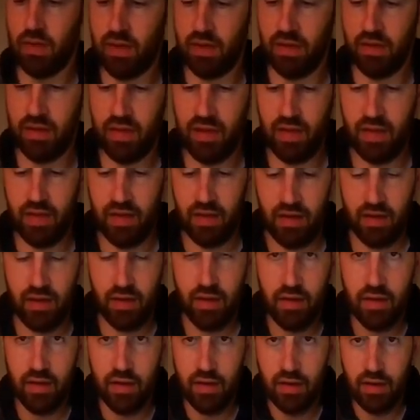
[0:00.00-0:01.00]

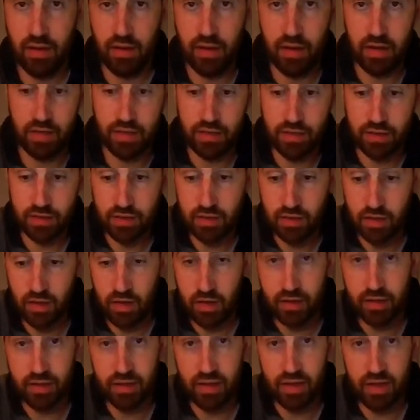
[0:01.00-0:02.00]
then I just
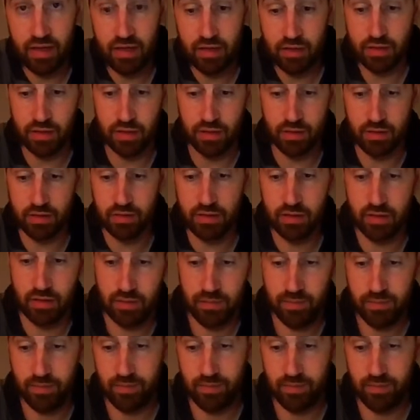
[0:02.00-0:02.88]
lock the edges.